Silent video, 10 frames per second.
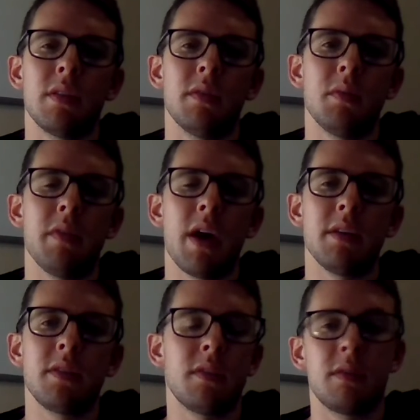of a
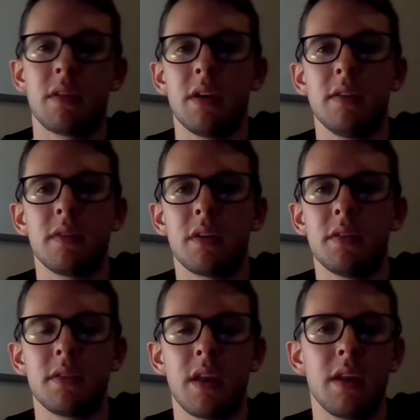vast scientific
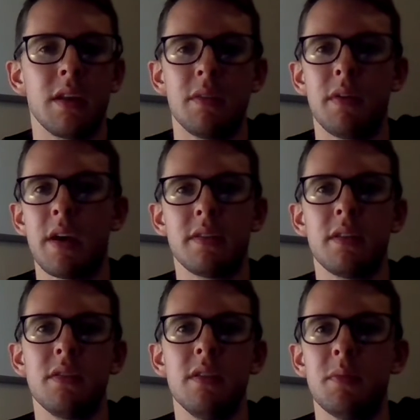understanding and a vast
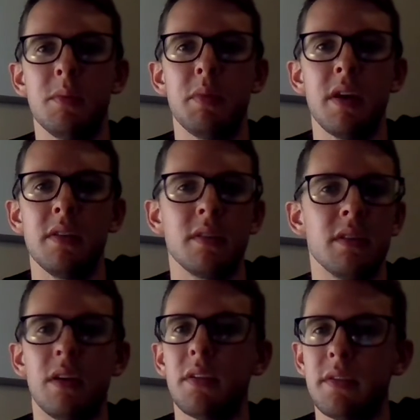achievement base and
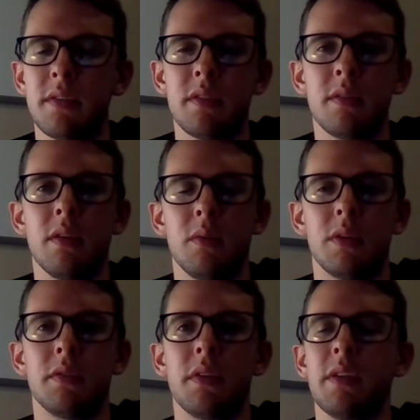all these
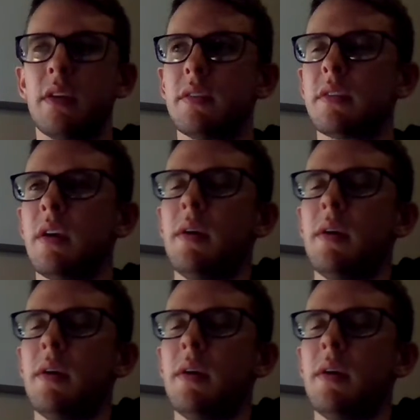wonderful things.